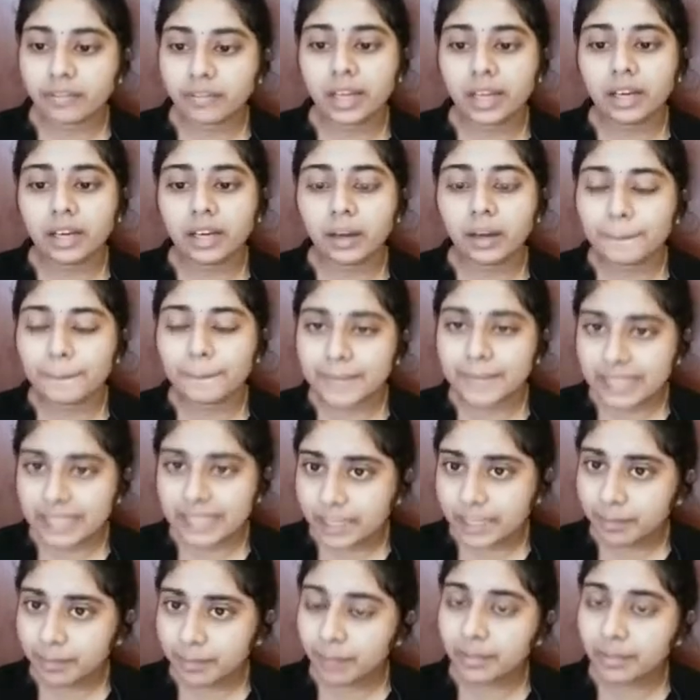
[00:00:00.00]
a minimum
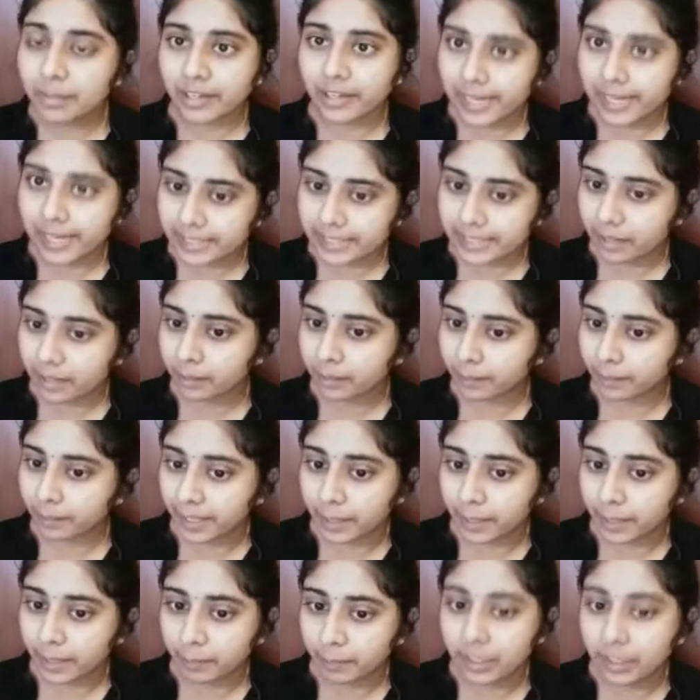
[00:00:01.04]
rate
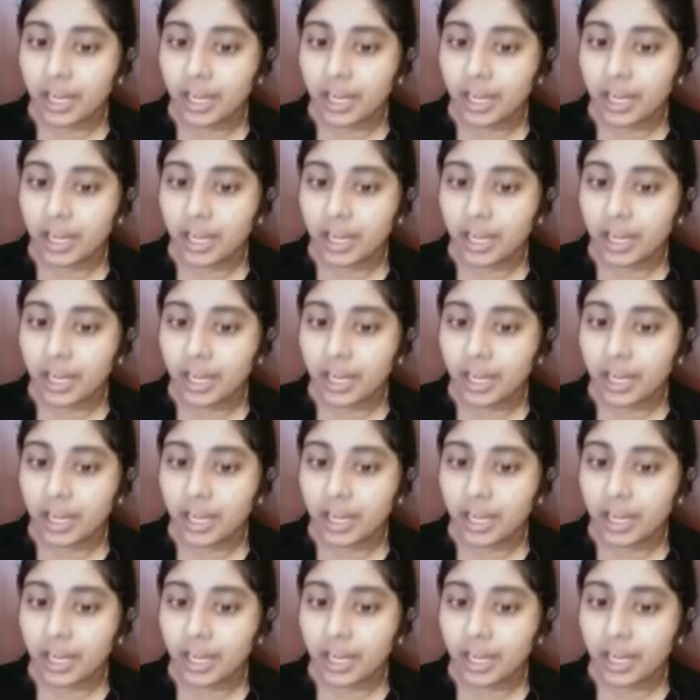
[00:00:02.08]
payable,